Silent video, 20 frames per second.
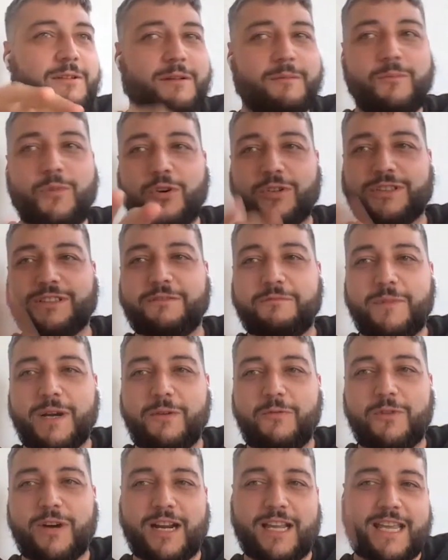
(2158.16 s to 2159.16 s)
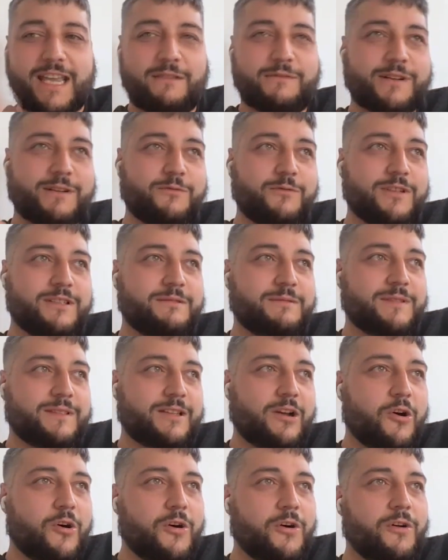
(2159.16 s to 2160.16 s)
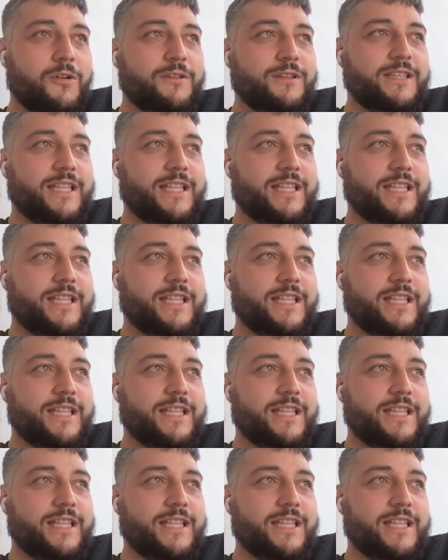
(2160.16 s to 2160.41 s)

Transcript: most of my work ever was on